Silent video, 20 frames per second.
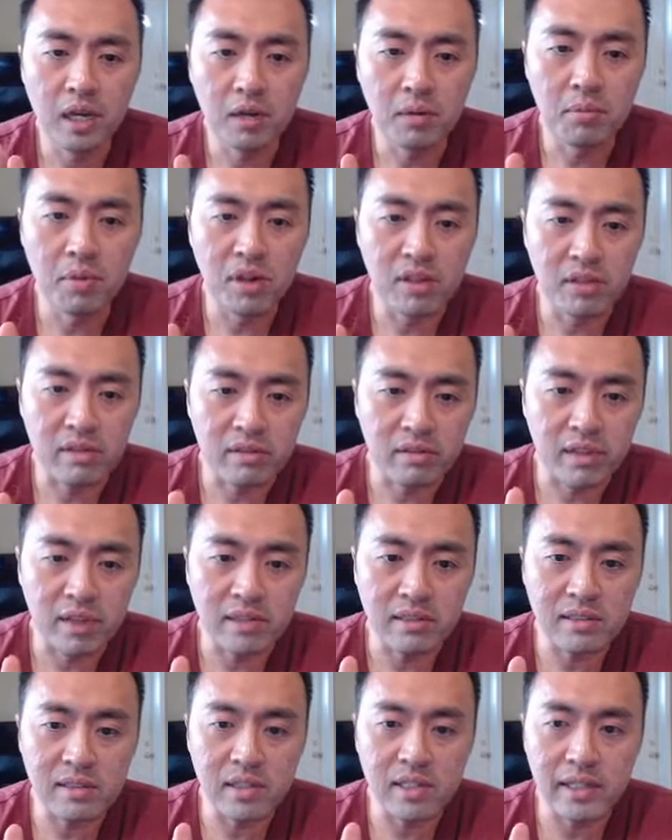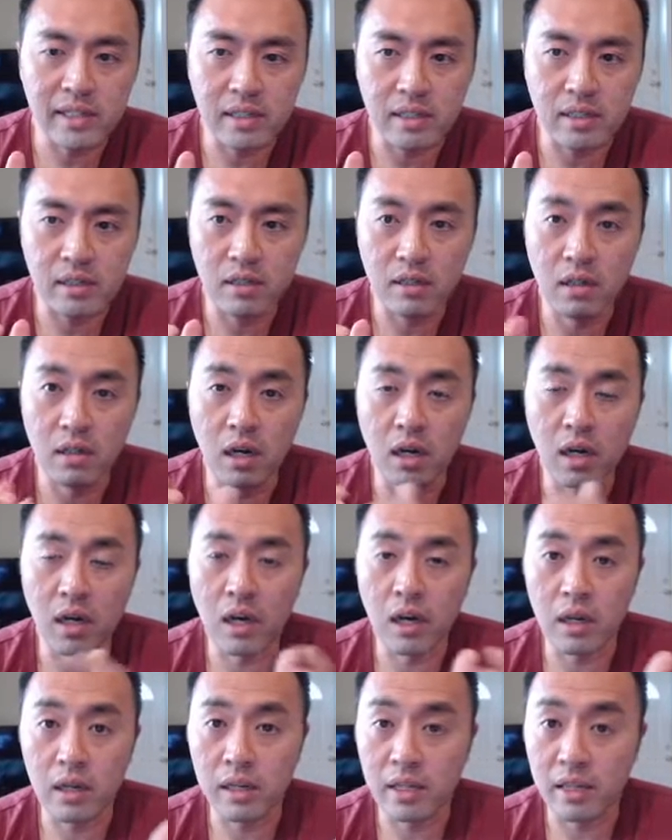but things like
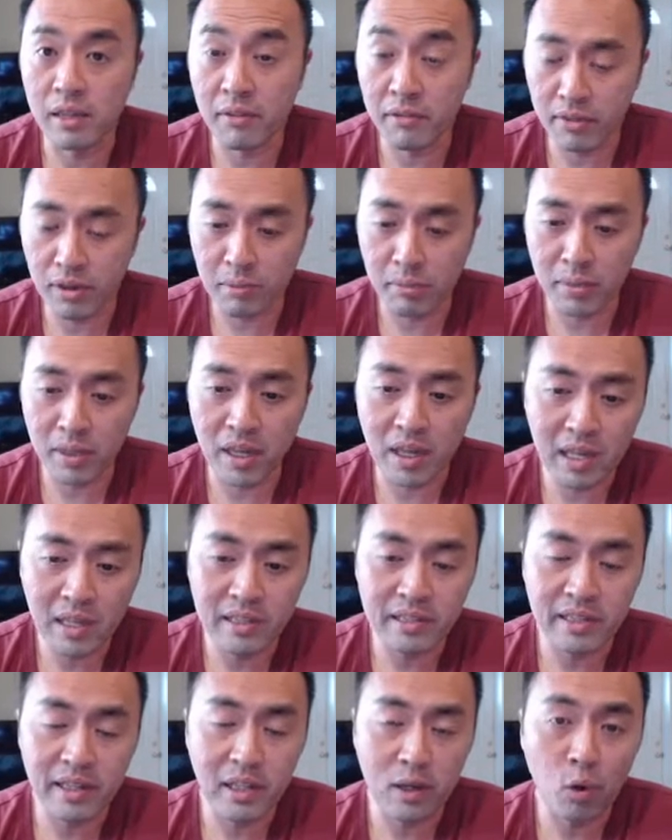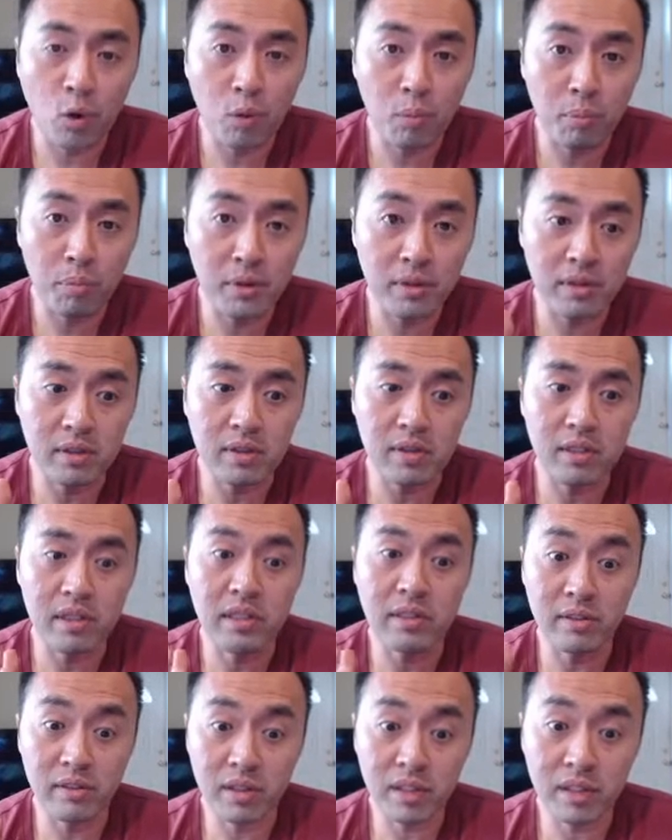if they're behind a corporate
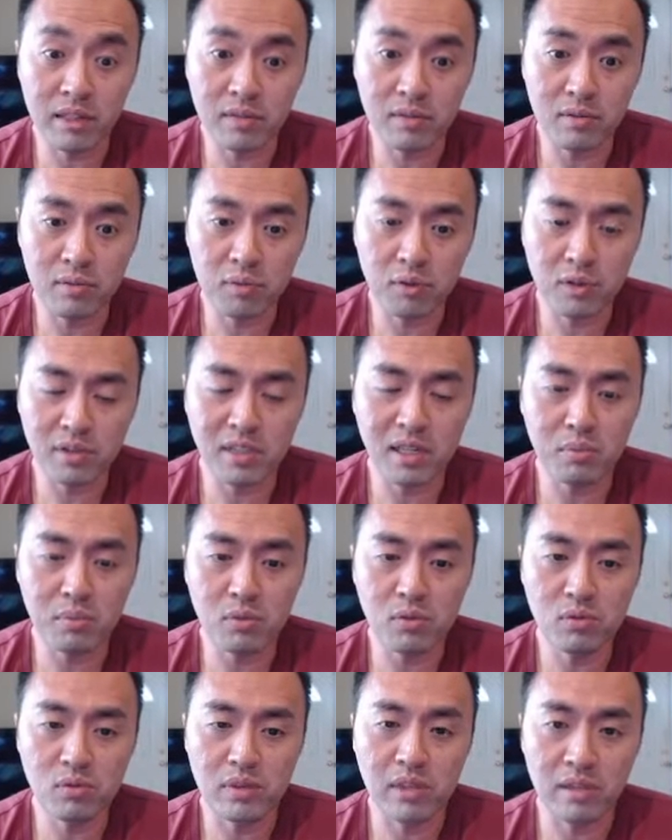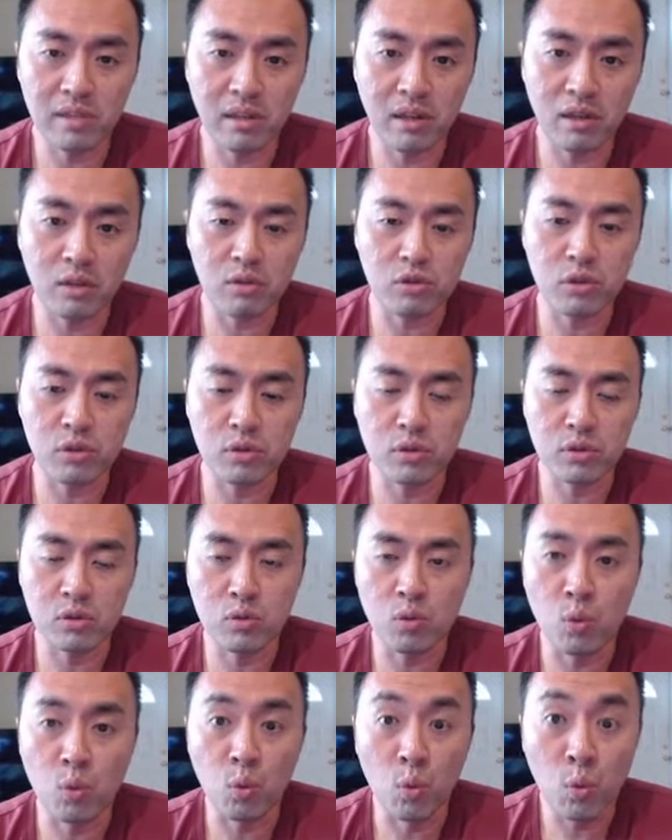internet, for example, it tells you
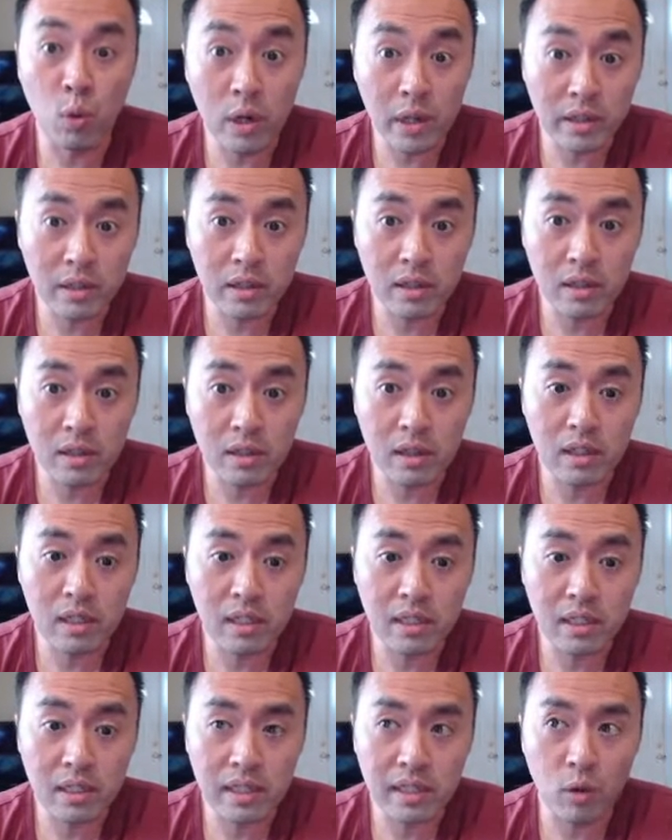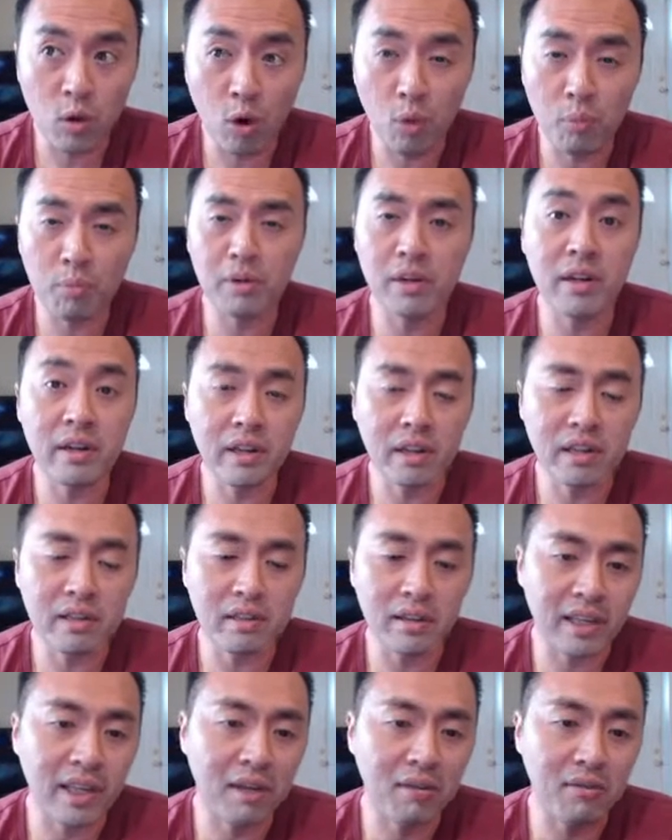what corporate internet
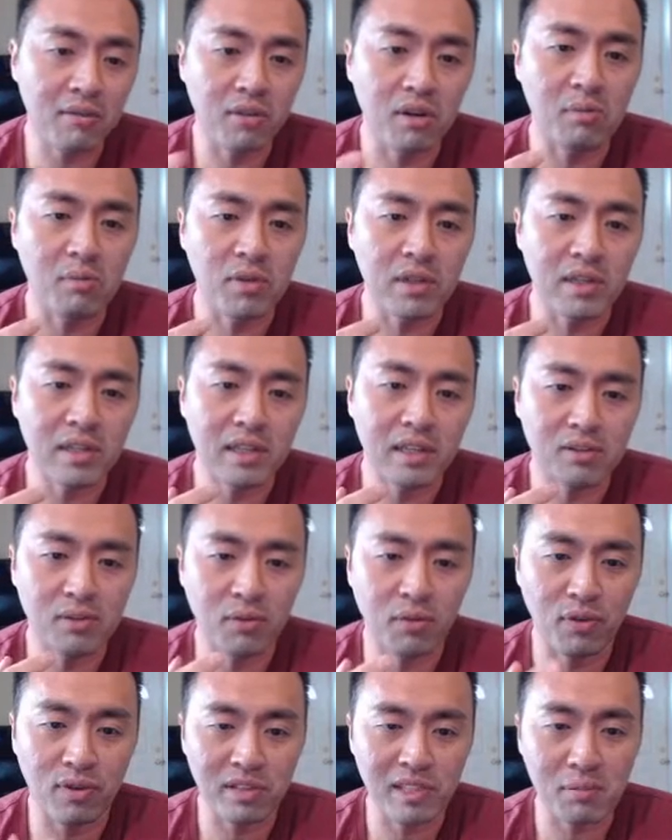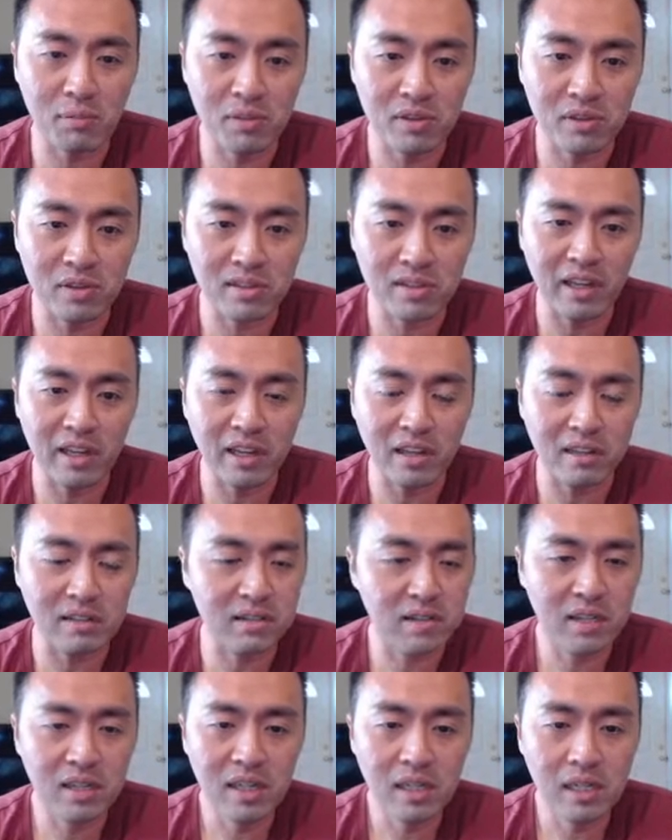they came from, right? Like, so for example, in this
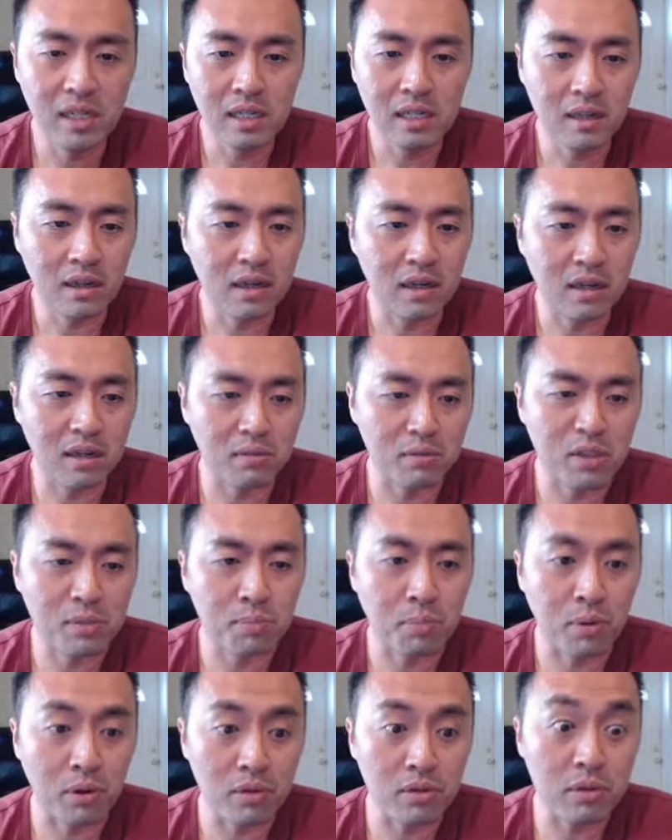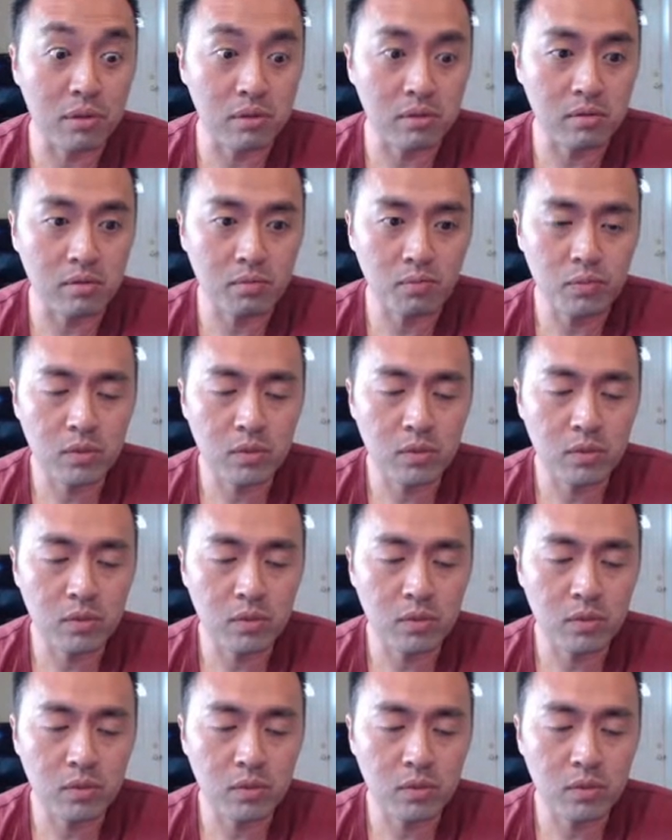case, this person